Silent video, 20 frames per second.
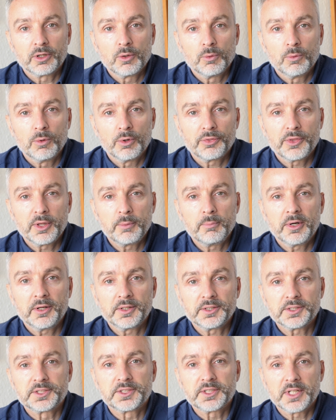what they
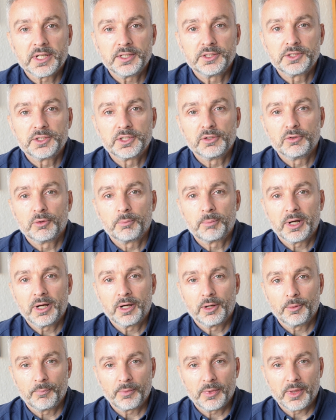might say to you
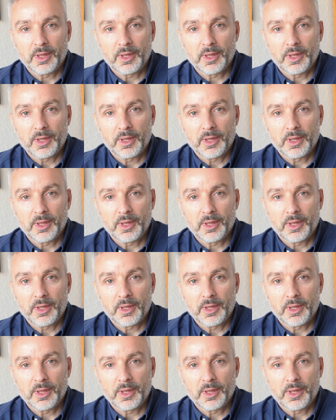about